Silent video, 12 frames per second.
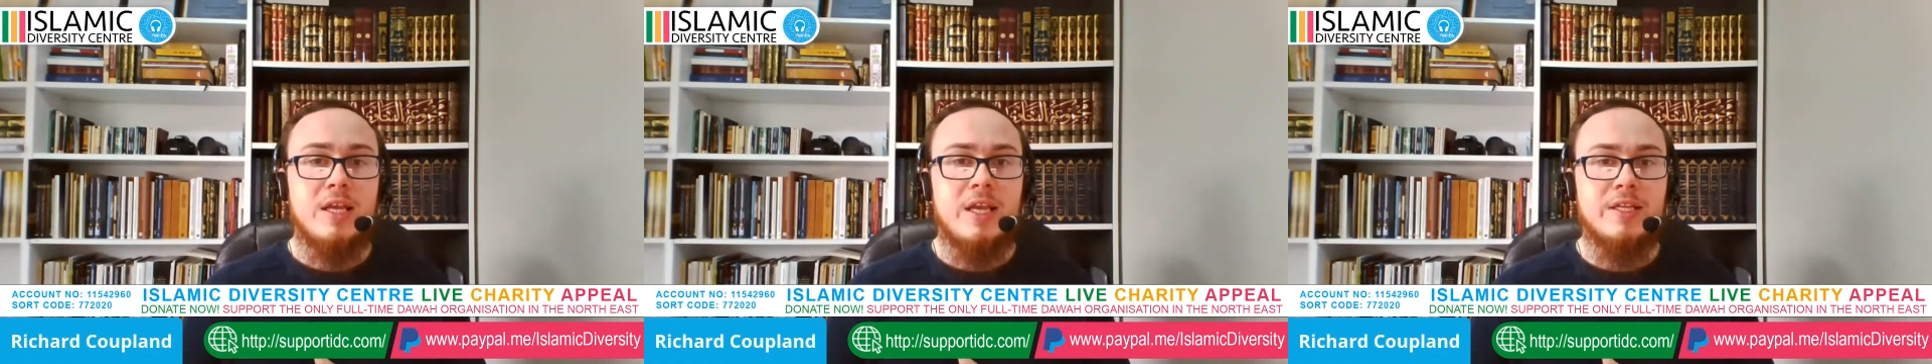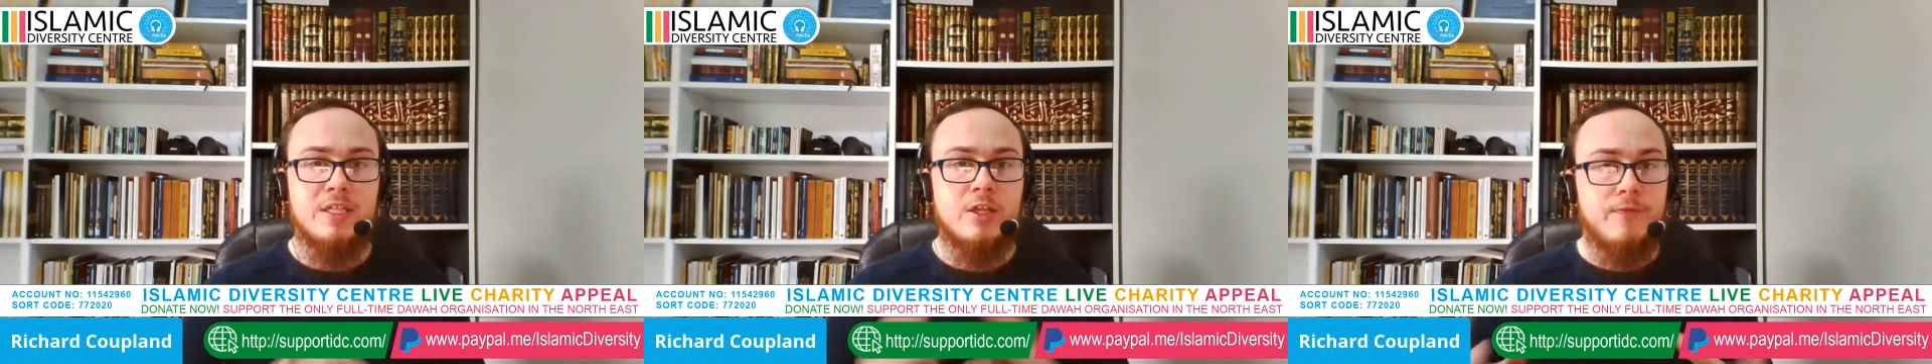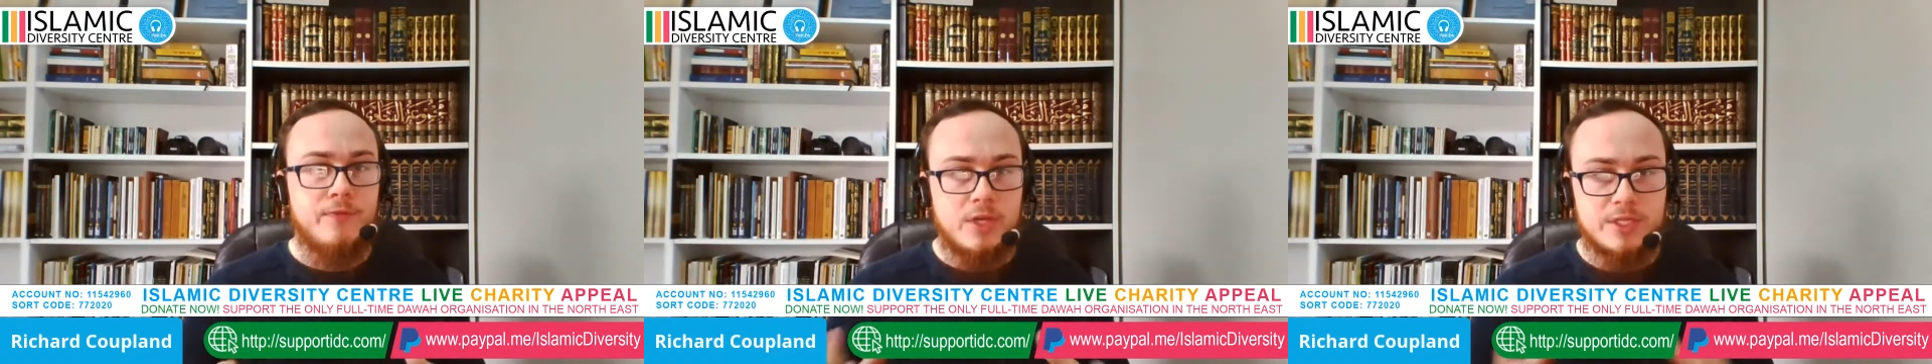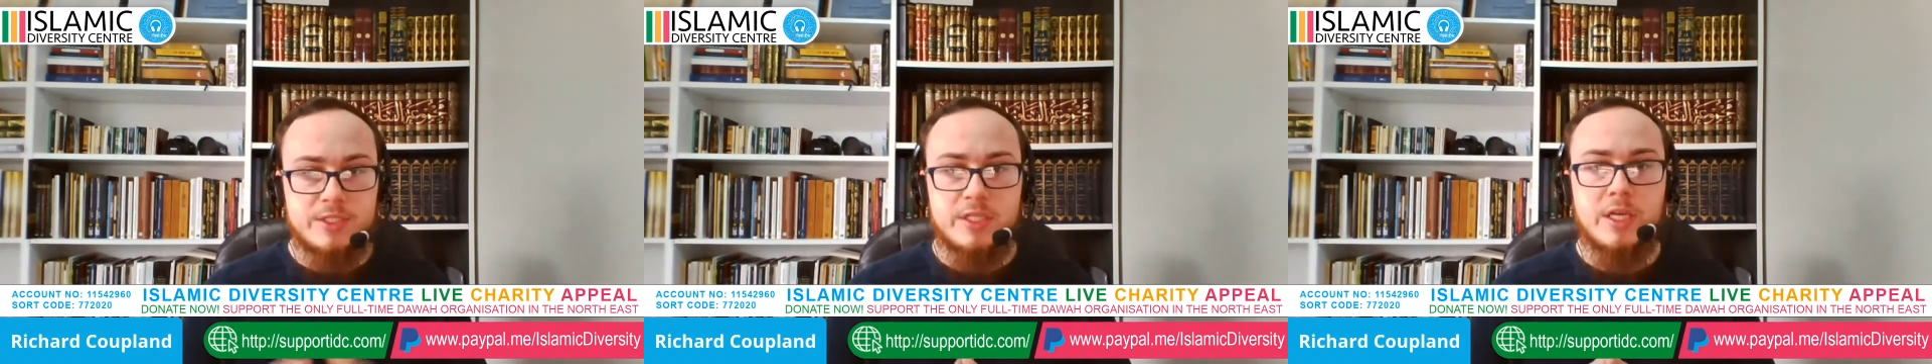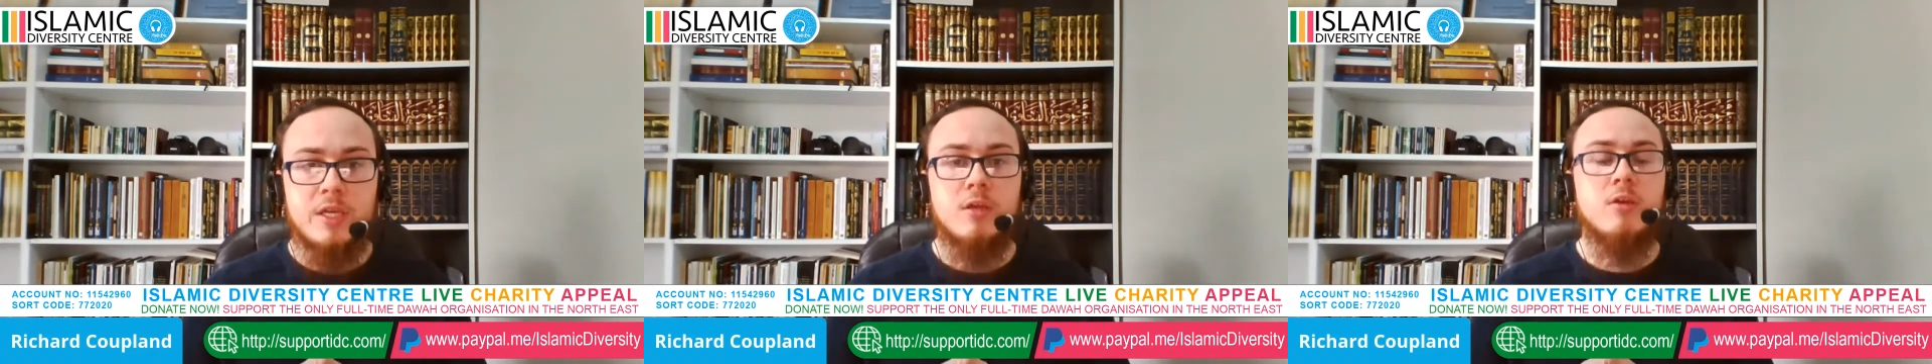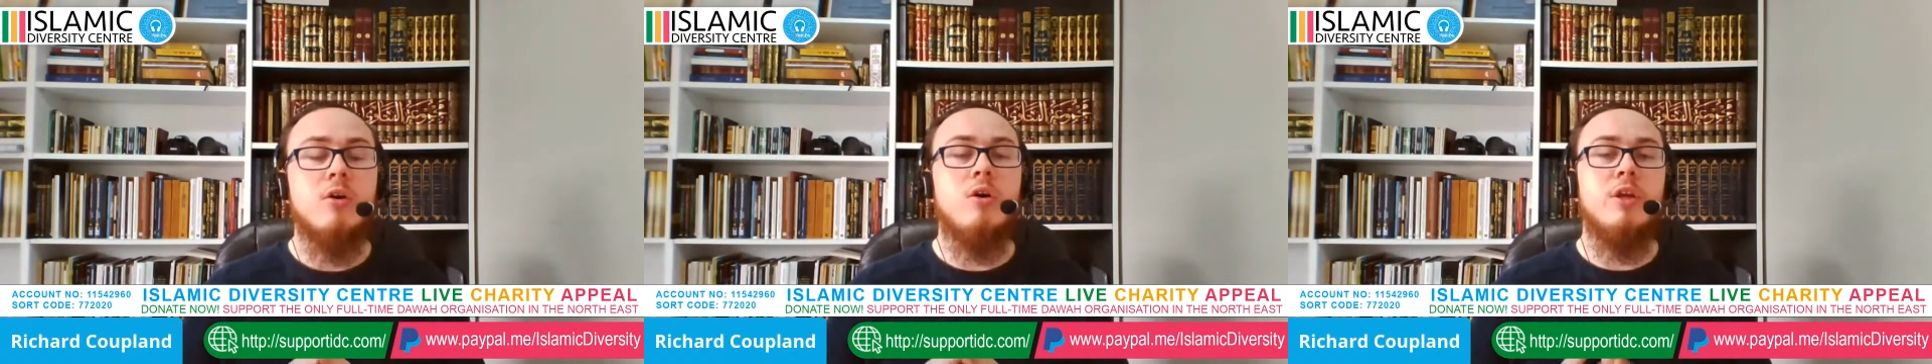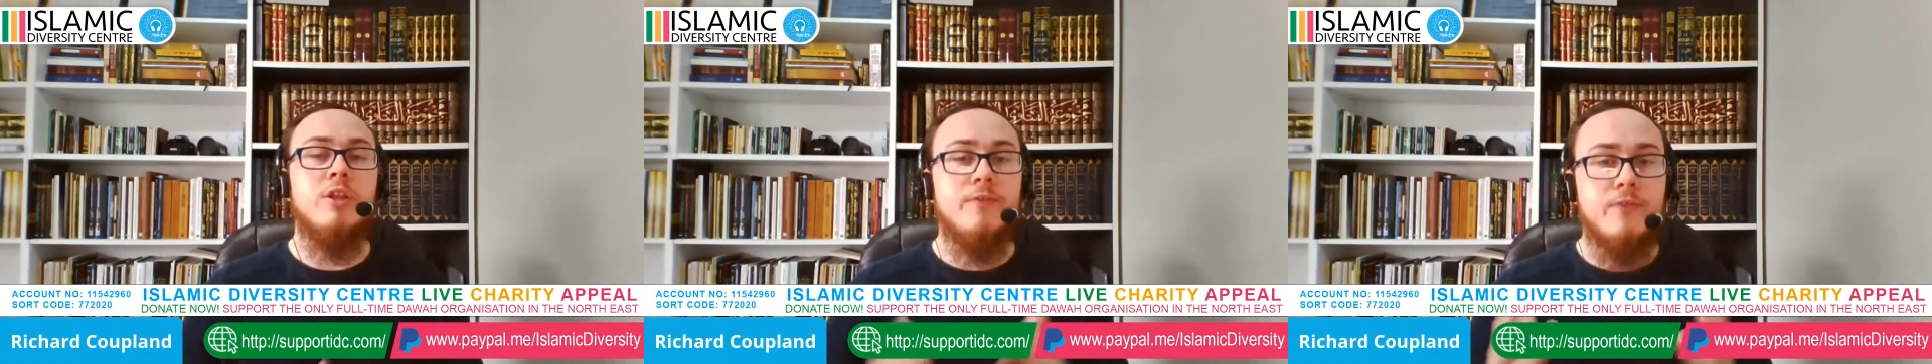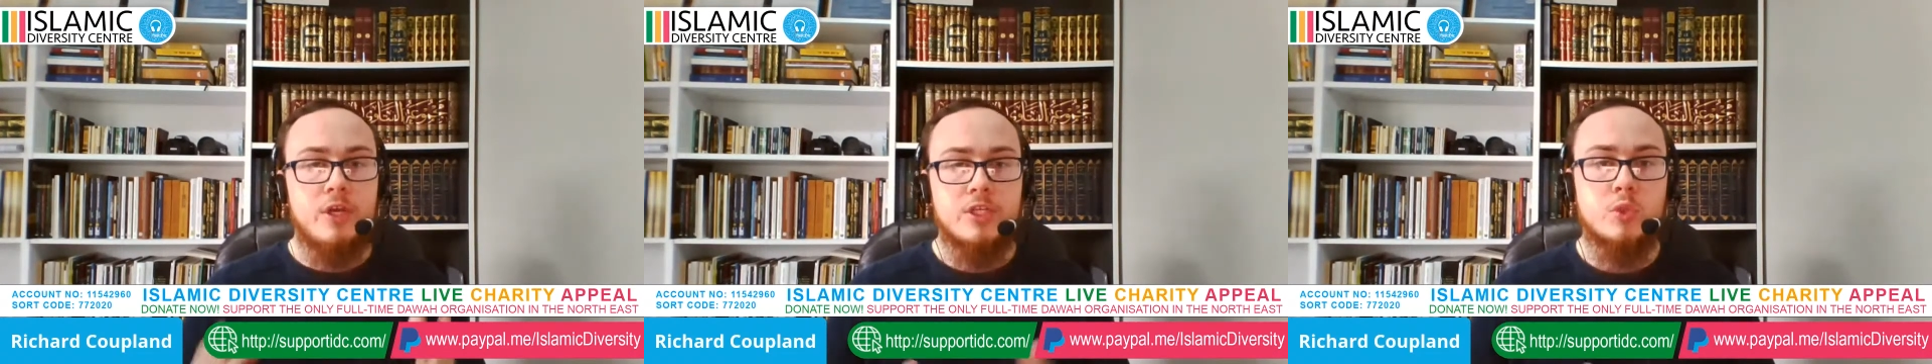is in the first day or in the
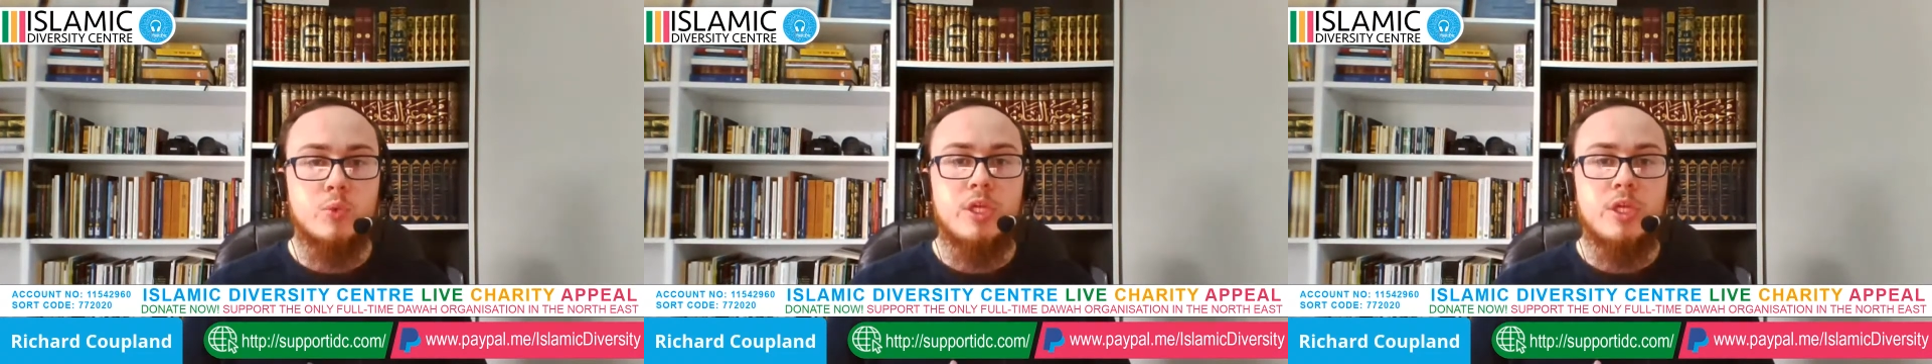first